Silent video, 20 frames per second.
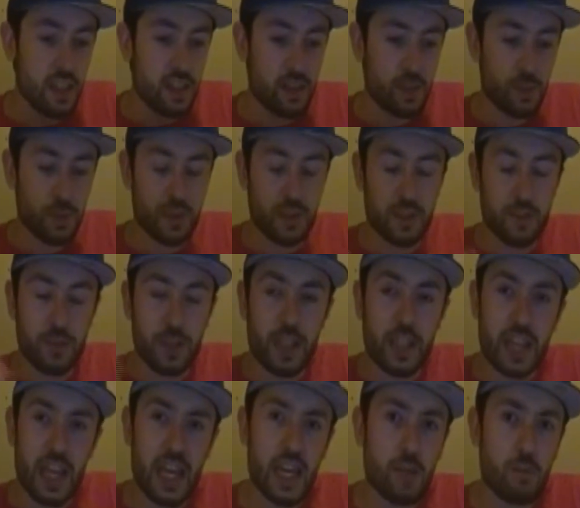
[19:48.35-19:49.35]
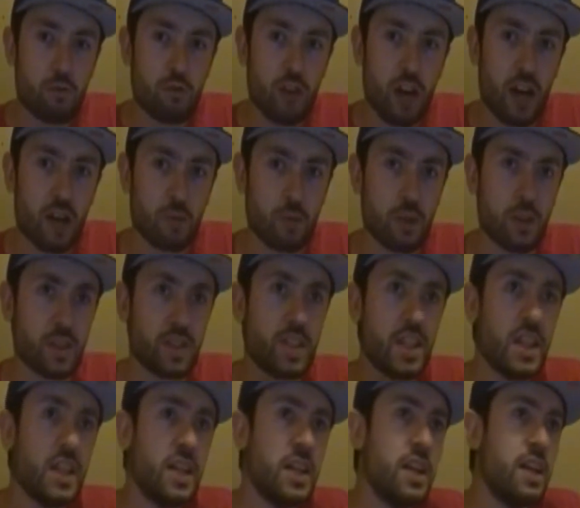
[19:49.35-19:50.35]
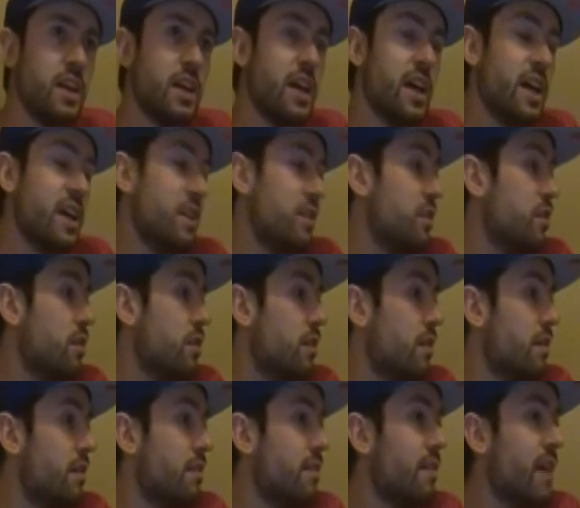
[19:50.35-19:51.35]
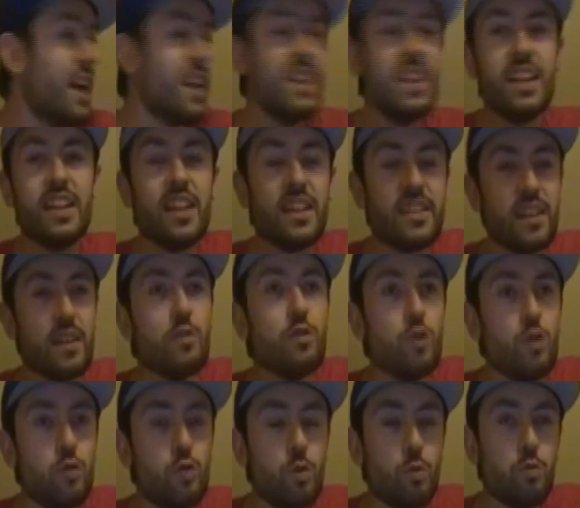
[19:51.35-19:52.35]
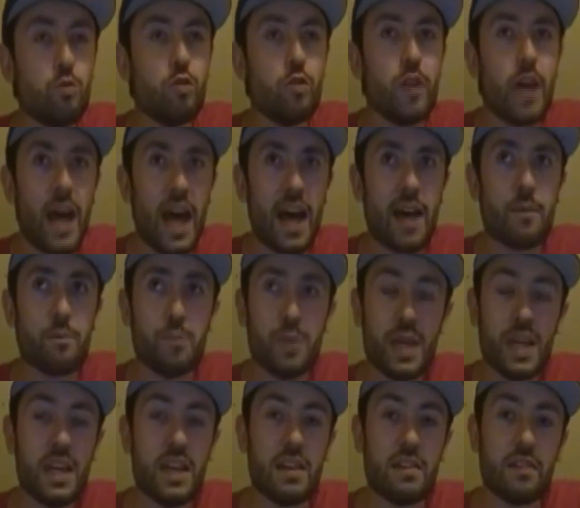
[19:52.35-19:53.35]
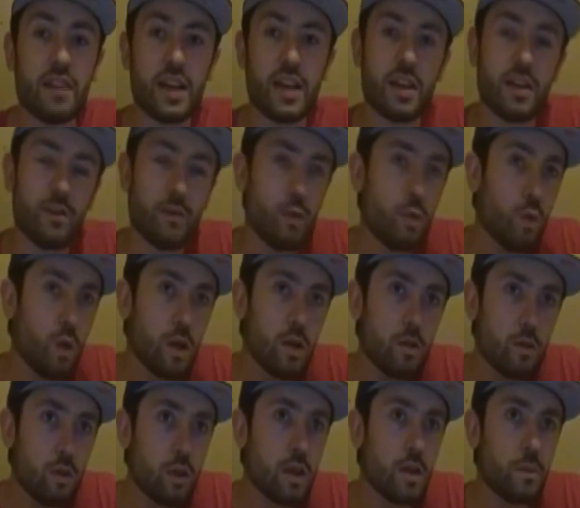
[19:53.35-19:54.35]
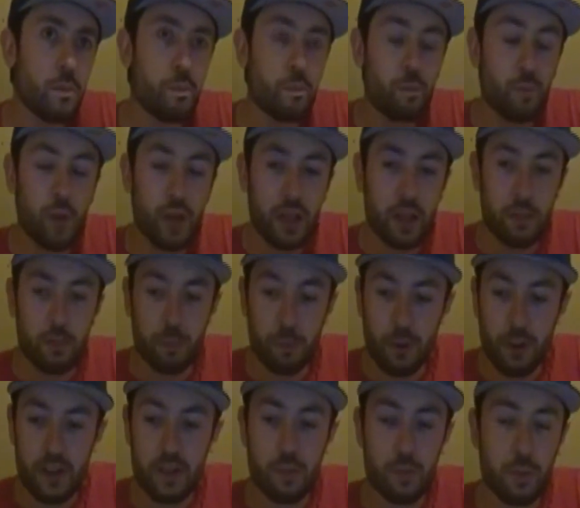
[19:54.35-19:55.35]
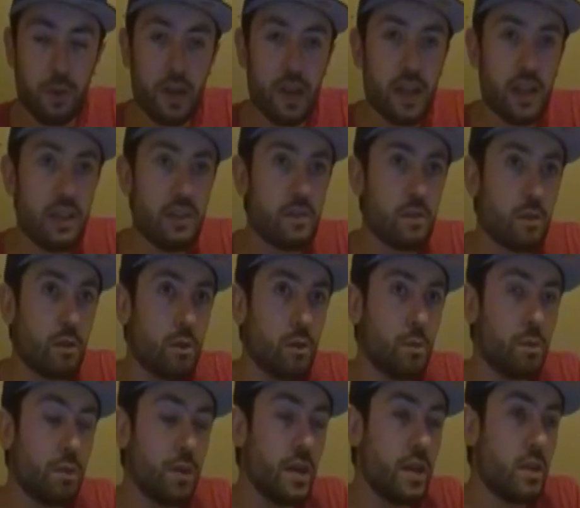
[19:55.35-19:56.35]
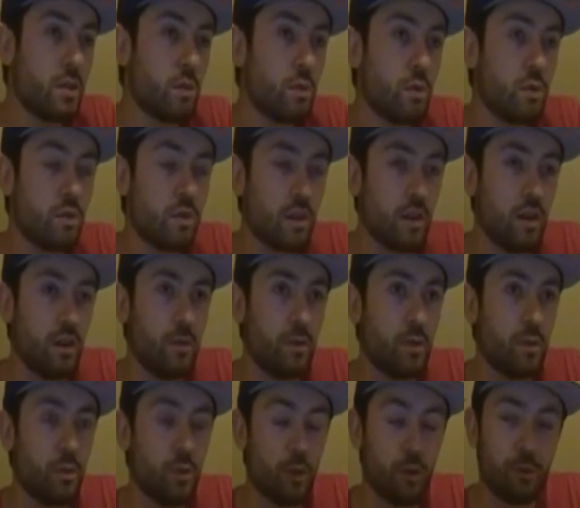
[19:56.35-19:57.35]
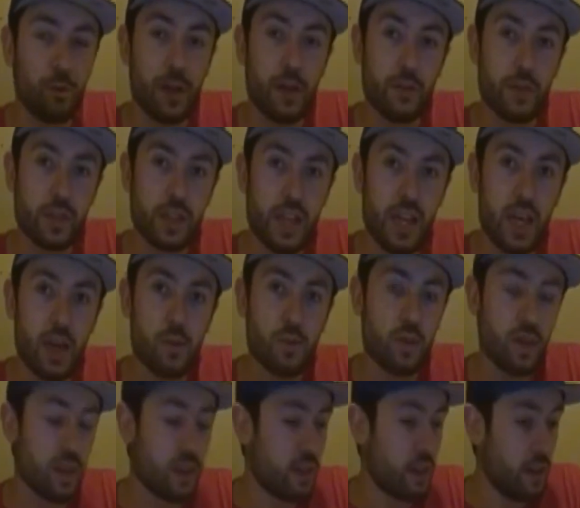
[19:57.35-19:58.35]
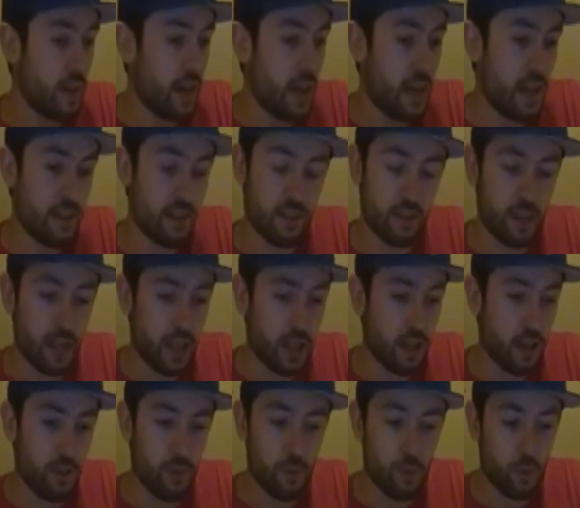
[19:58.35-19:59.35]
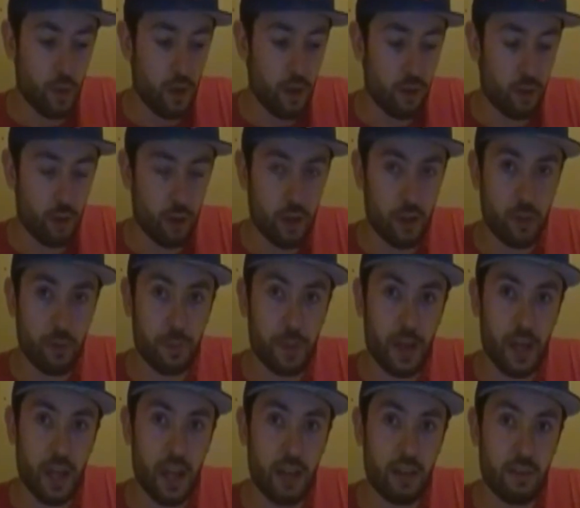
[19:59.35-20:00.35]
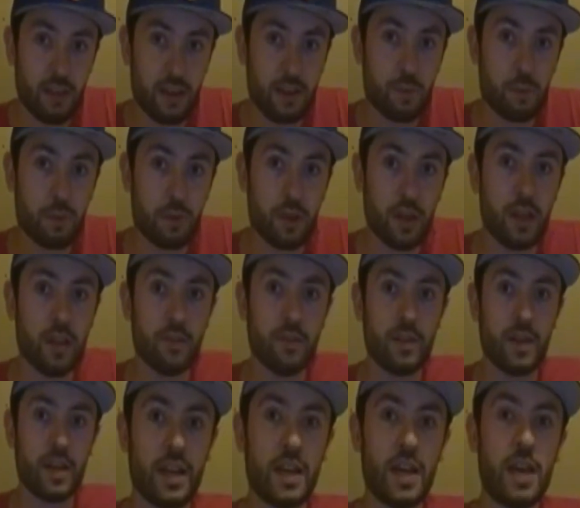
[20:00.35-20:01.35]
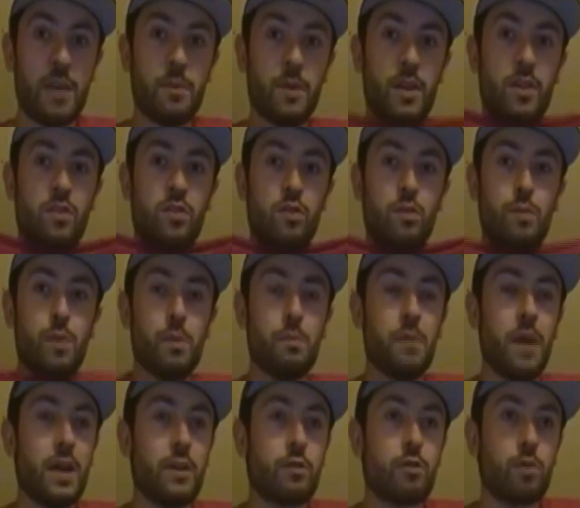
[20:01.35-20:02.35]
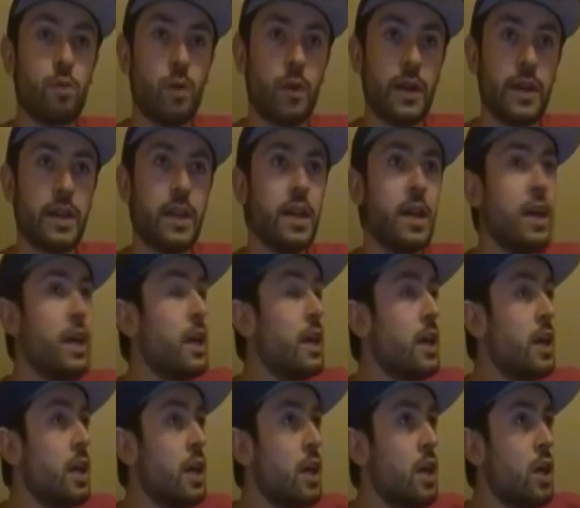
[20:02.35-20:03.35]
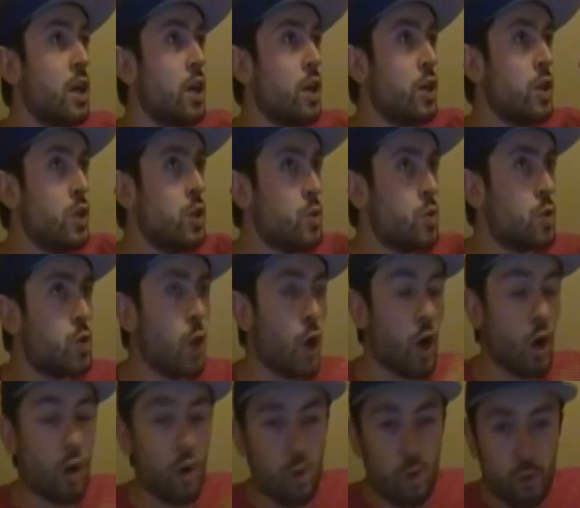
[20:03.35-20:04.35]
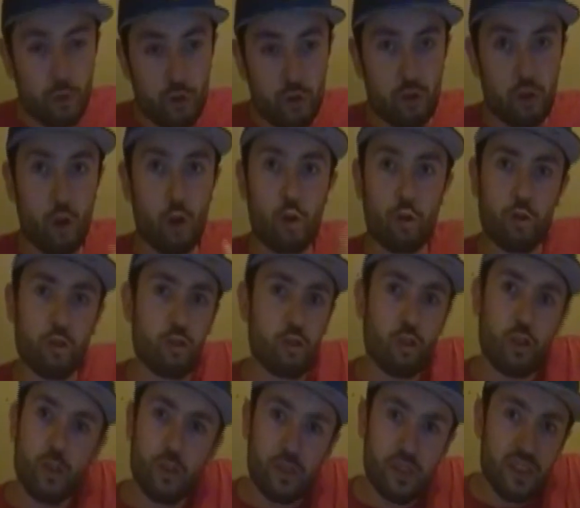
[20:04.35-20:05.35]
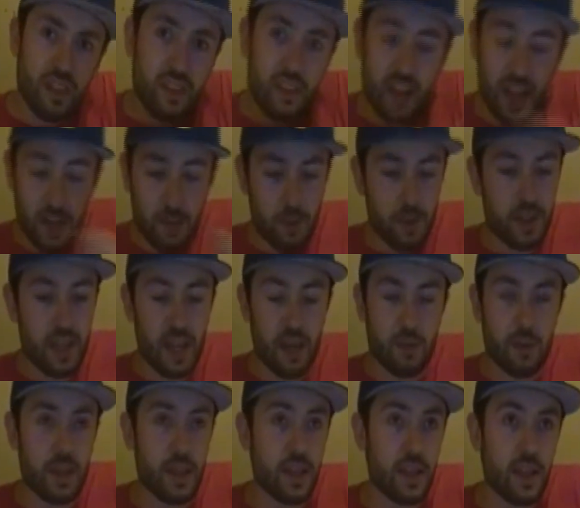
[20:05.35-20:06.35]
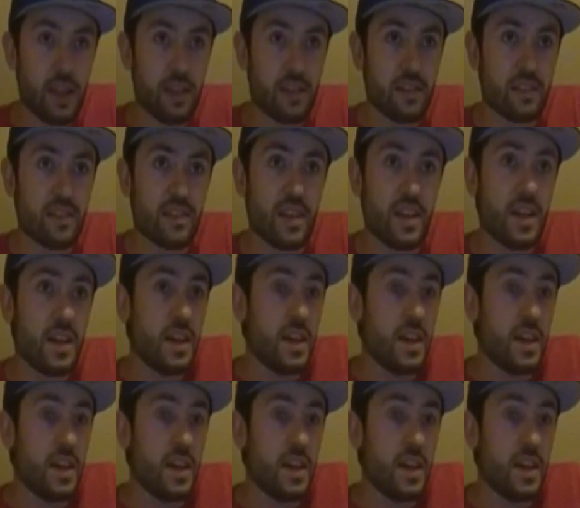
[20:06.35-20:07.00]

Specific game genres. And I think that's how YouTube should be. Like, if you want to look up, like, Let's Plays or playthroughs of your favorite games, like, hence, like, if you wanted to look up a Let's Play of, a game like Super Metroid, you go search the type of game it is.